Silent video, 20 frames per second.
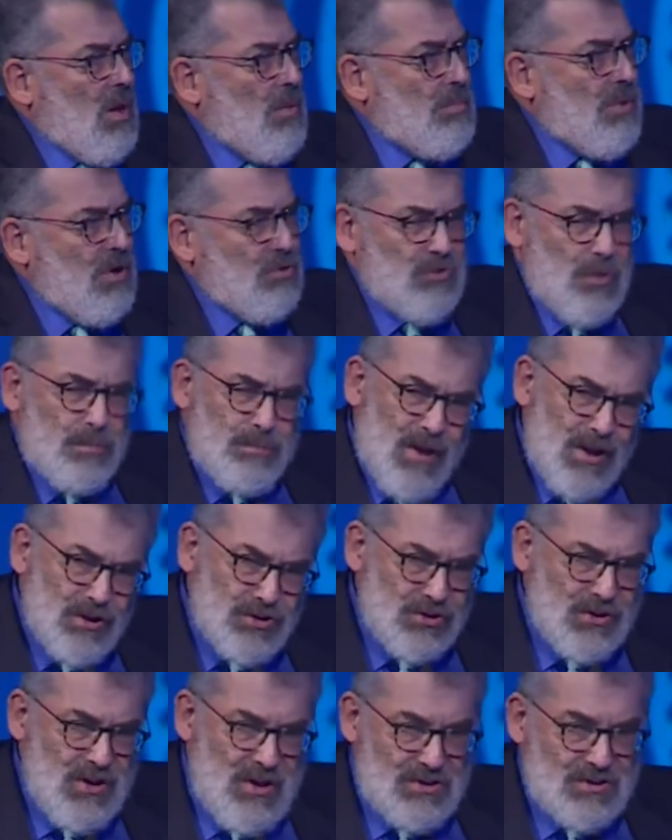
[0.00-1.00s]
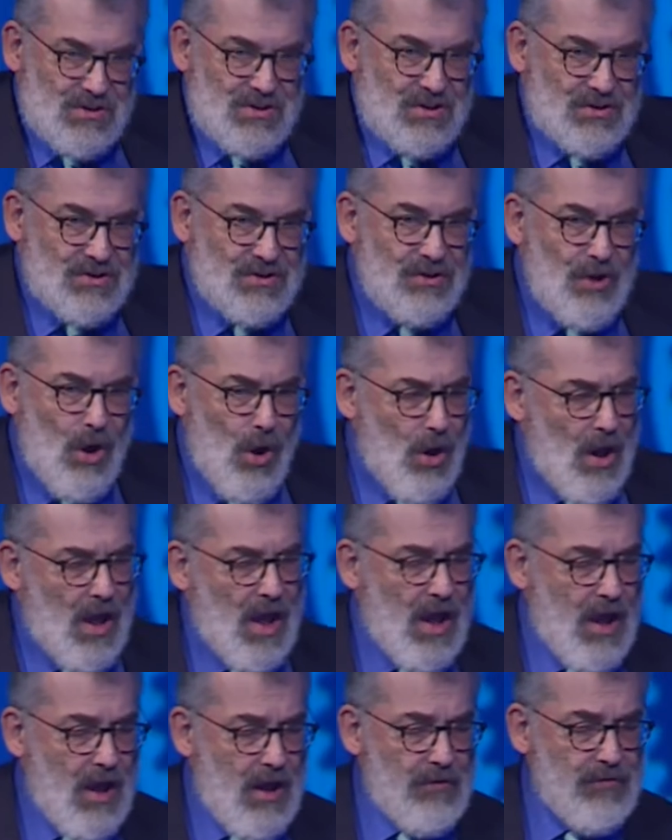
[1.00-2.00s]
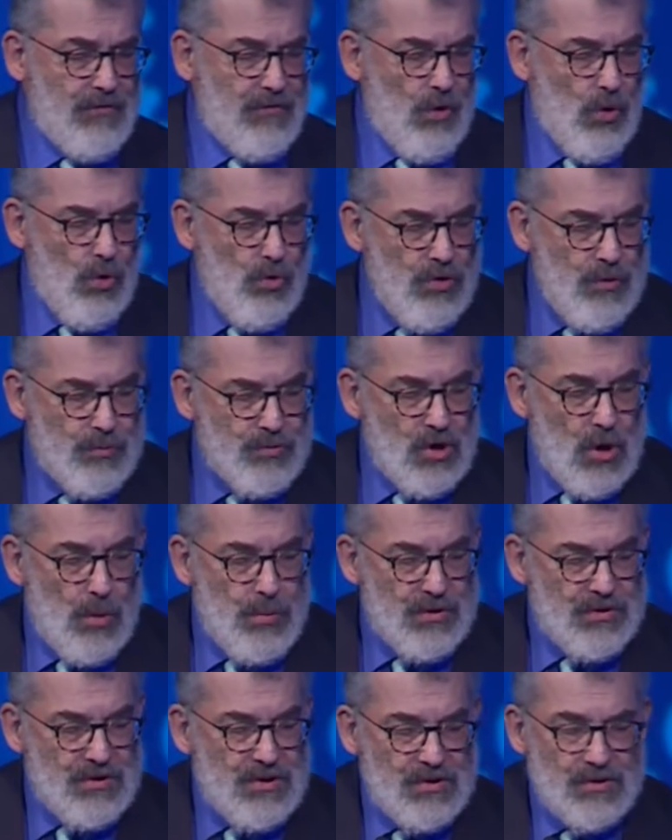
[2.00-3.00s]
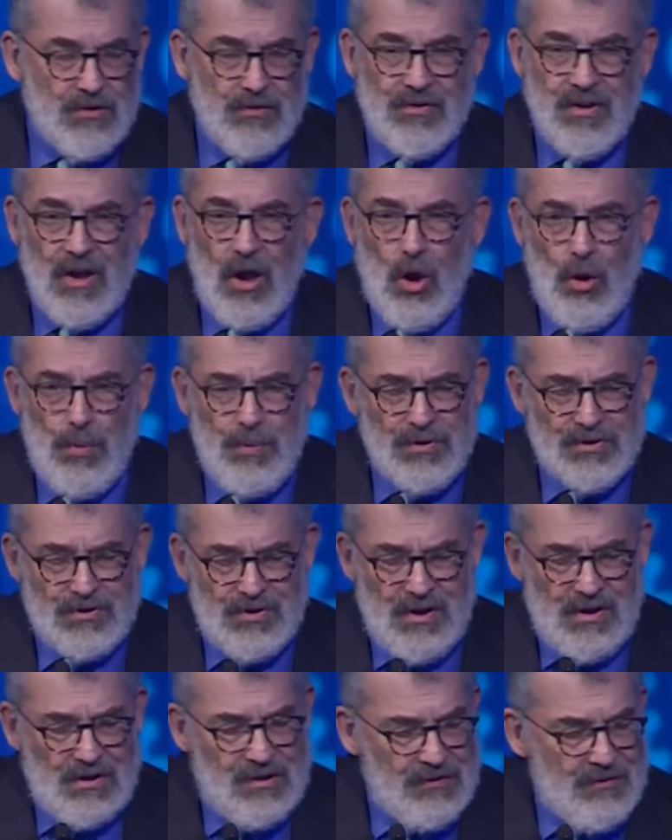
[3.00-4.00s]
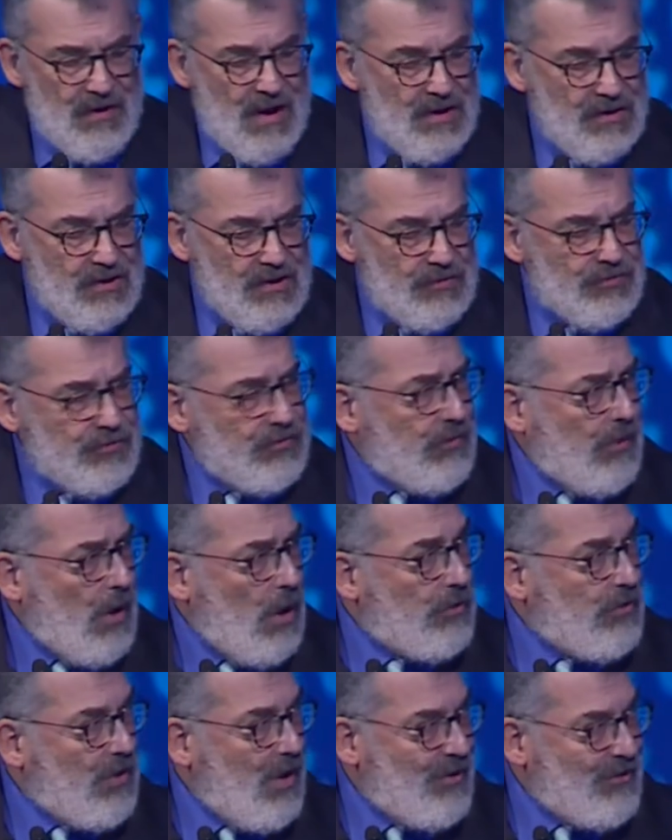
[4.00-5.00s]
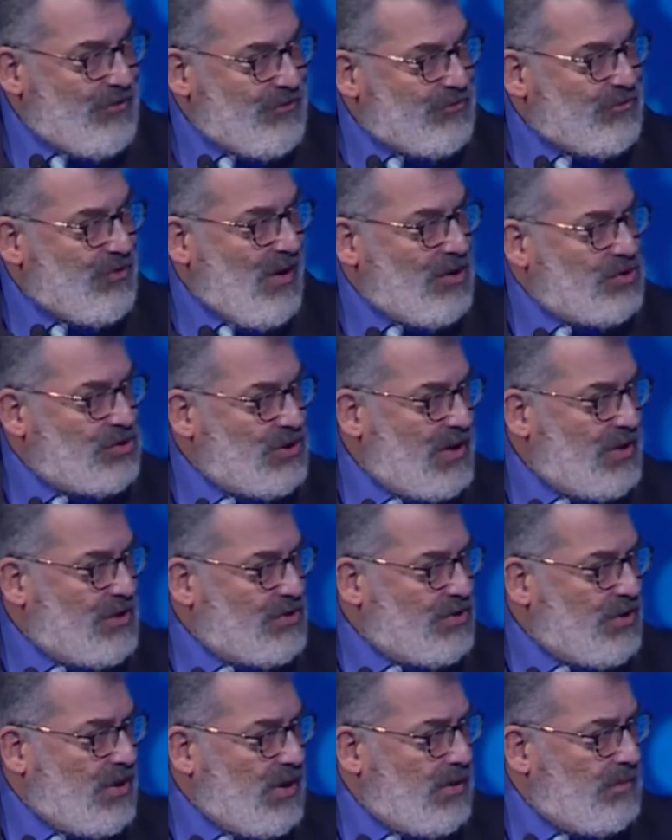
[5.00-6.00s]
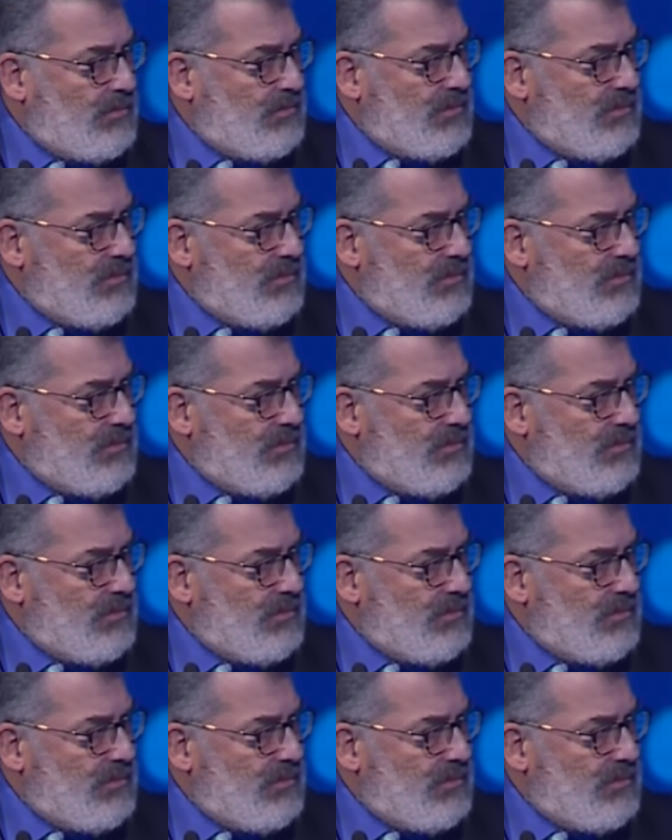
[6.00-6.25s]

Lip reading: But robustness does not have all the properties of the opposite of fragility.